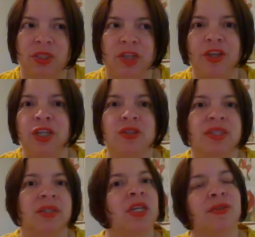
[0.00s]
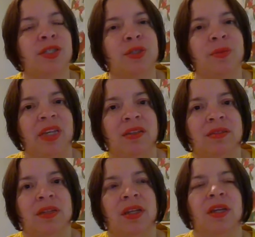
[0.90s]
If He doesn't give it to
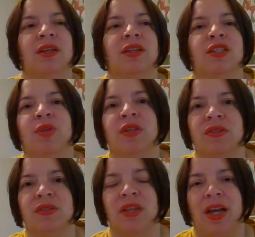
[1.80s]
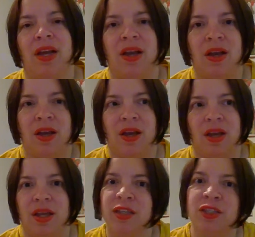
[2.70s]
me, it's because
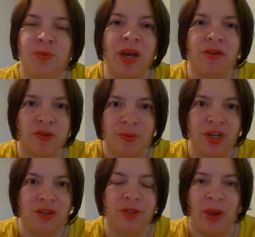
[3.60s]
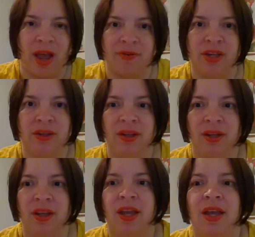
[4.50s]
it's better for me not to have it.
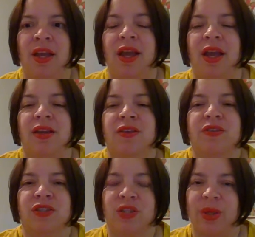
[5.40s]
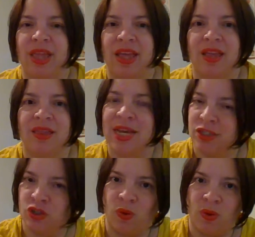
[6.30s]
So
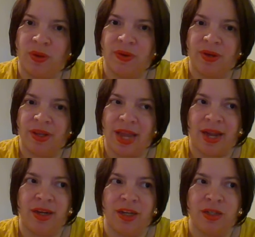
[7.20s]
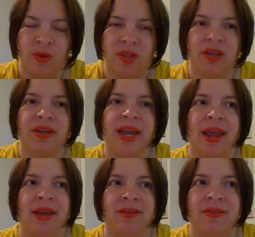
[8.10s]
that's all I need to think.
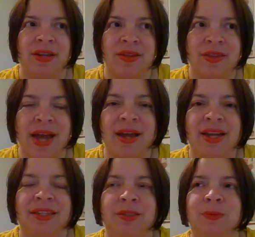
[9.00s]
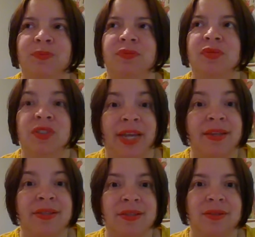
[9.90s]
And that
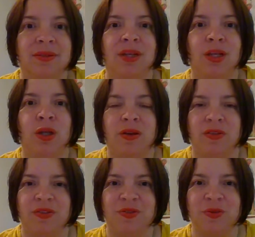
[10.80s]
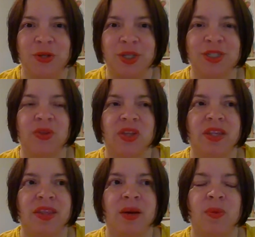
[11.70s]
takes a lot of work to
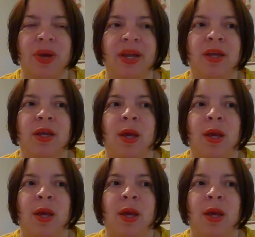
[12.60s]
think that way.